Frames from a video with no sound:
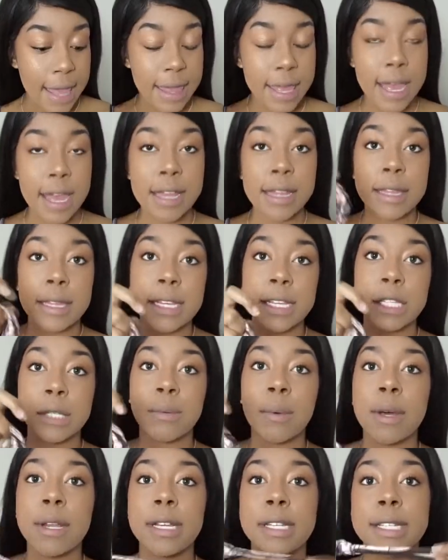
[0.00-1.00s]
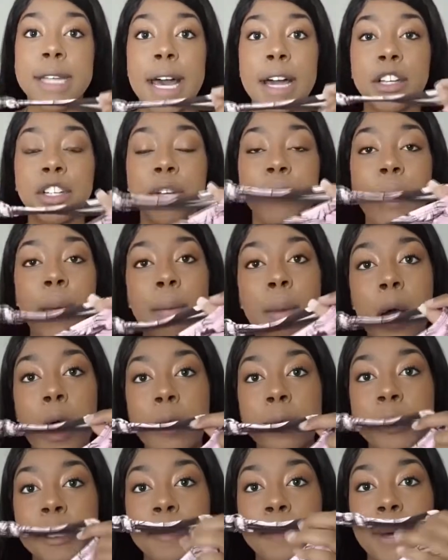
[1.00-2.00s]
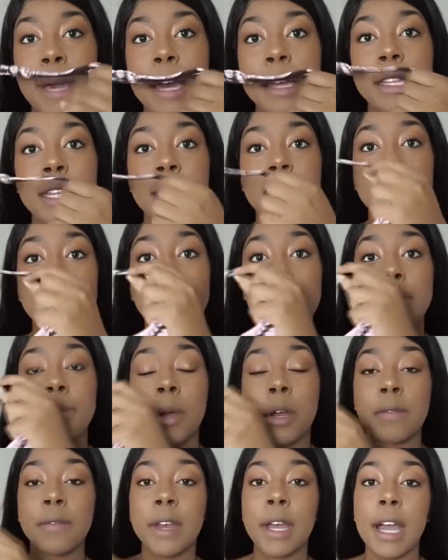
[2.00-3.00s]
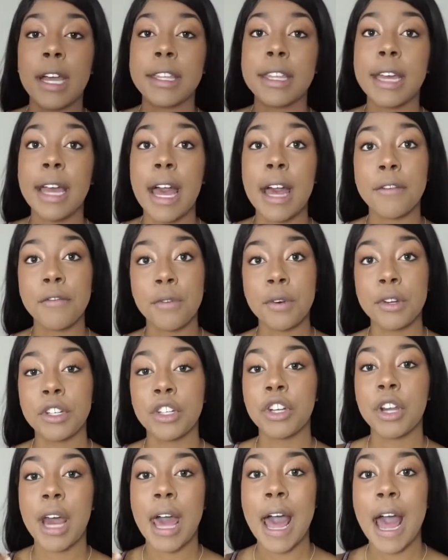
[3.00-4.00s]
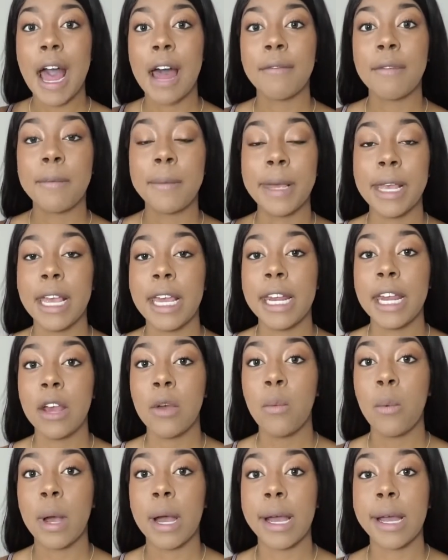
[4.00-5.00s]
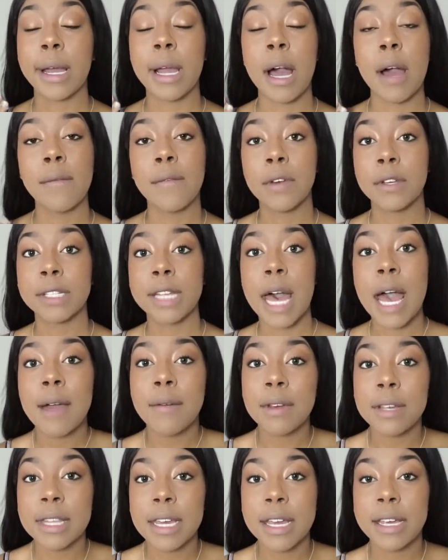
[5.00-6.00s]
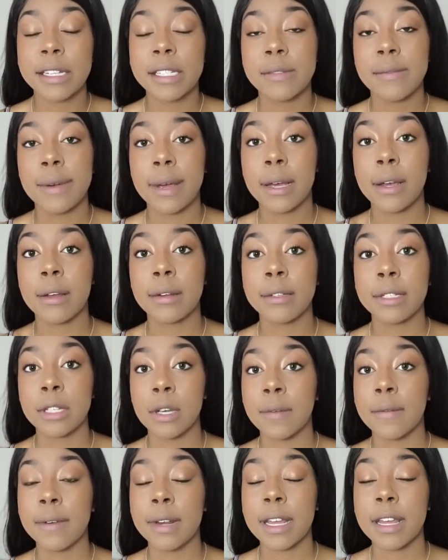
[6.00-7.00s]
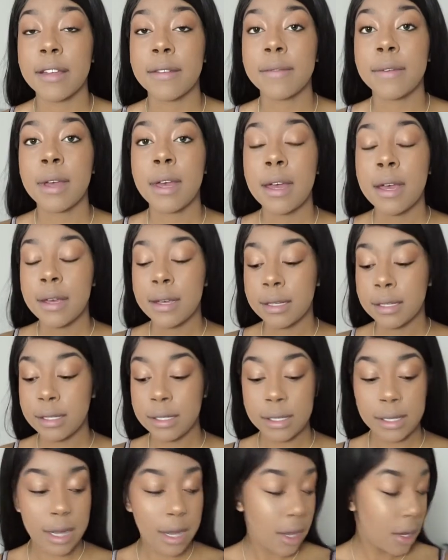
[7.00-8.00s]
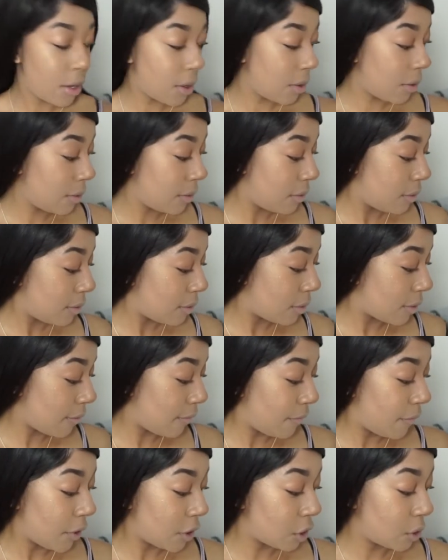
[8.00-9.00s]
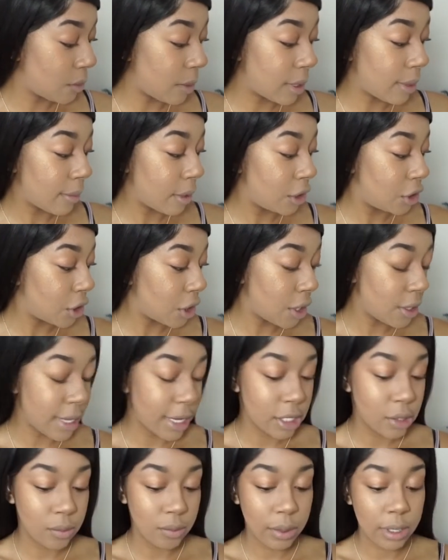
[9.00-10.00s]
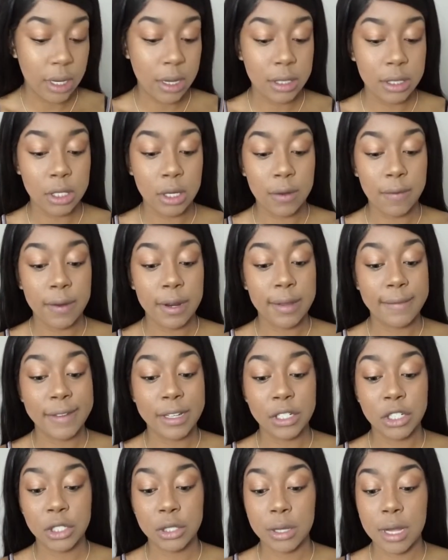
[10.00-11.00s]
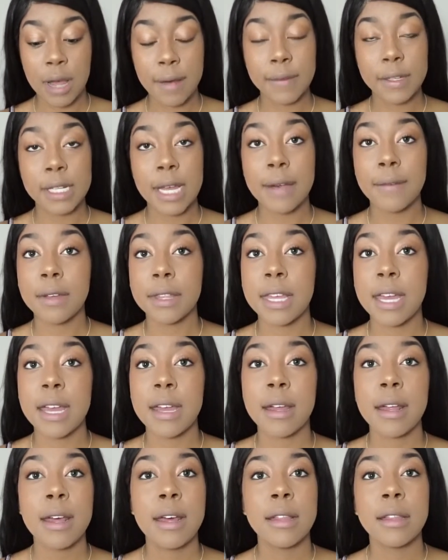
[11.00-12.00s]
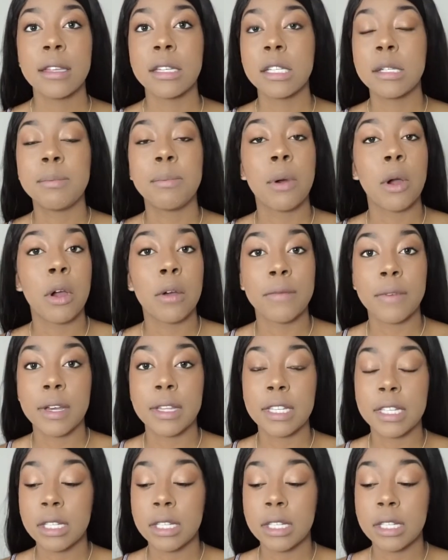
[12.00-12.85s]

And then this one is actually my mom's, but I think this is perfect. I think everyone should have a bikini where it covers everything and it's very conservative. So the first one I'm gonna show you that's really conservative and covers everything, this is perfect.